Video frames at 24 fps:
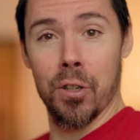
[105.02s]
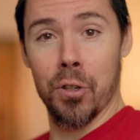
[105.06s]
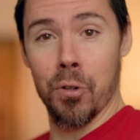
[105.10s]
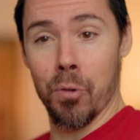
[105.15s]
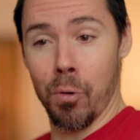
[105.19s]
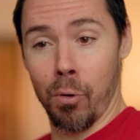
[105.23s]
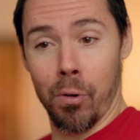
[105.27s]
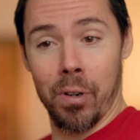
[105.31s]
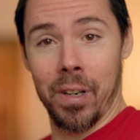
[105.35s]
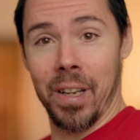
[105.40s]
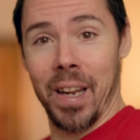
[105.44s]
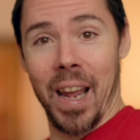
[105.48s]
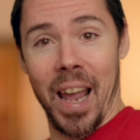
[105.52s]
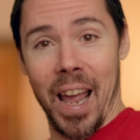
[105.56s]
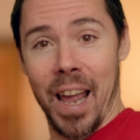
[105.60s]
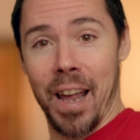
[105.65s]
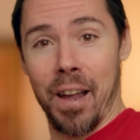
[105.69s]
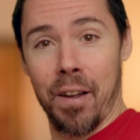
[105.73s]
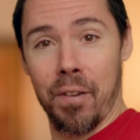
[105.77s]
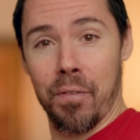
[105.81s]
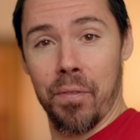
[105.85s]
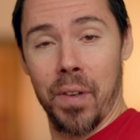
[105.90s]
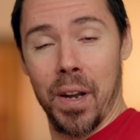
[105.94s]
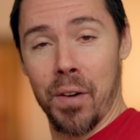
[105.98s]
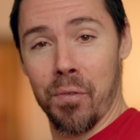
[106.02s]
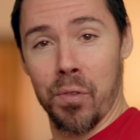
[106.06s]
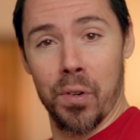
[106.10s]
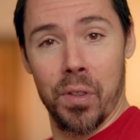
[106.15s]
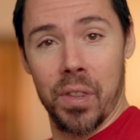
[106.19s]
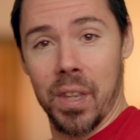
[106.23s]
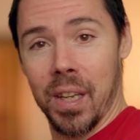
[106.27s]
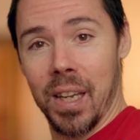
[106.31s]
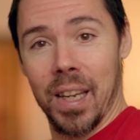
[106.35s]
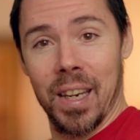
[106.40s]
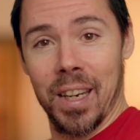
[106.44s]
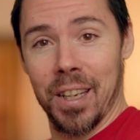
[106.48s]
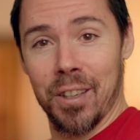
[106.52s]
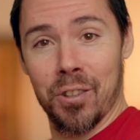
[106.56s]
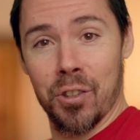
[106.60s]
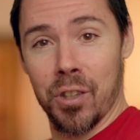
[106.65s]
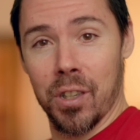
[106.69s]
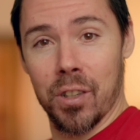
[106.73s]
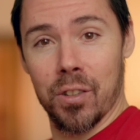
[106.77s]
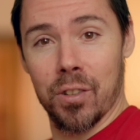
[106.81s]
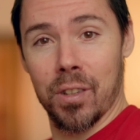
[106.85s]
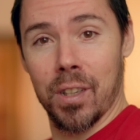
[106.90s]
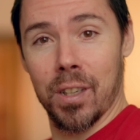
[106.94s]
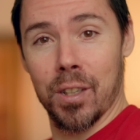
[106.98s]
You already have everything in
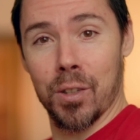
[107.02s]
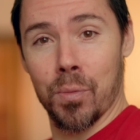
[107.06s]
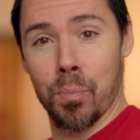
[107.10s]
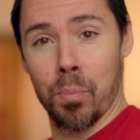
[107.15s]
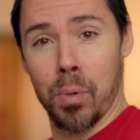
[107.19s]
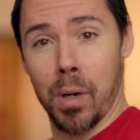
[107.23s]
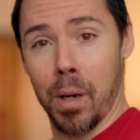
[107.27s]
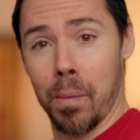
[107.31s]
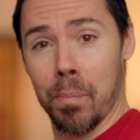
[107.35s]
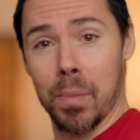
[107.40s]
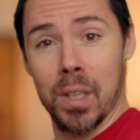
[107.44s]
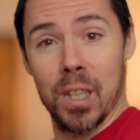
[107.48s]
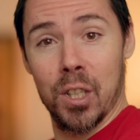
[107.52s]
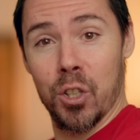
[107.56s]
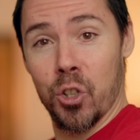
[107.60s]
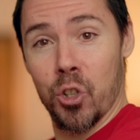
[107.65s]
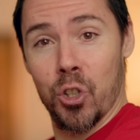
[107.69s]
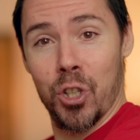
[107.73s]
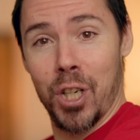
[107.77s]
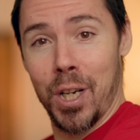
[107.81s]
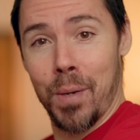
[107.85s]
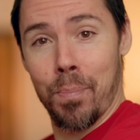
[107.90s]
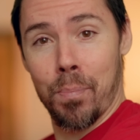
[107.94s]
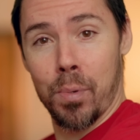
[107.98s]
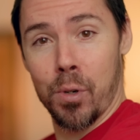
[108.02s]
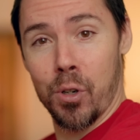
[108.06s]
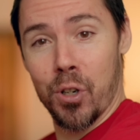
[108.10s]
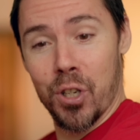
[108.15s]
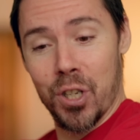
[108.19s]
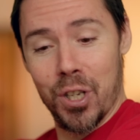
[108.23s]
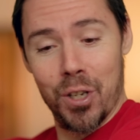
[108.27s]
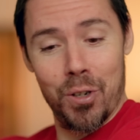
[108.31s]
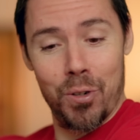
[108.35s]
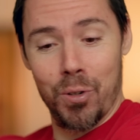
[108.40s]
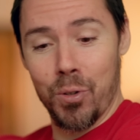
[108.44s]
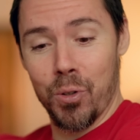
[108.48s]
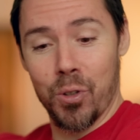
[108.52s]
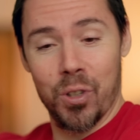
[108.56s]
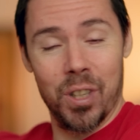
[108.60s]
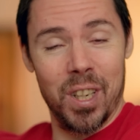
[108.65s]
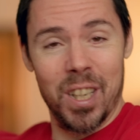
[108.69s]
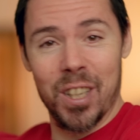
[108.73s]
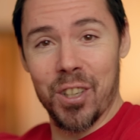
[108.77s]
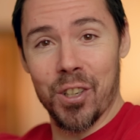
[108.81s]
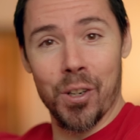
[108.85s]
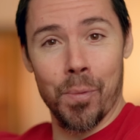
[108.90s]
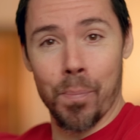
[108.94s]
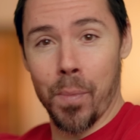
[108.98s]
existence, probably cheaper used
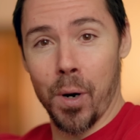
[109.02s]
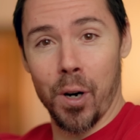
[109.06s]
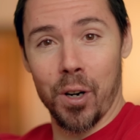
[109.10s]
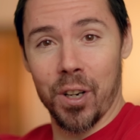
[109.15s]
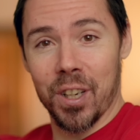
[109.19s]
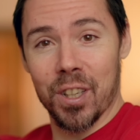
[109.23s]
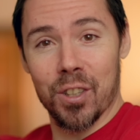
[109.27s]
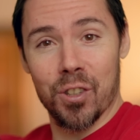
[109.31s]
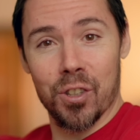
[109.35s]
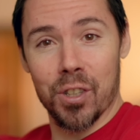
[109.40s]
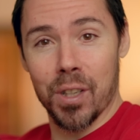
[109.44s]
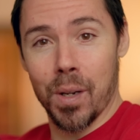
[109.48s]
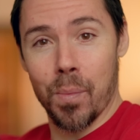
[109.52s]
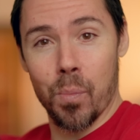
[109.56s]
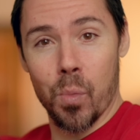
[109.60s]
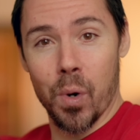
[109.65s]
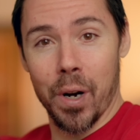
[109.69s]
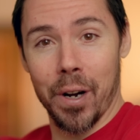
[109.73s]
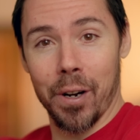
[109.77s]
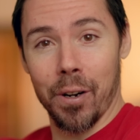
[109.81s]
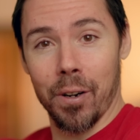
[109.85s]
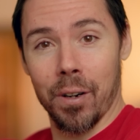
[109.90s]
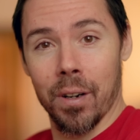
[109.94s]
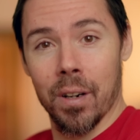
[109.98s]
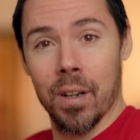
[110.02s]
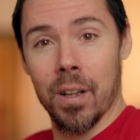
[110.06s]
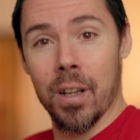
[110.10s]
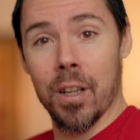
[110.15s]
in your market somewhere.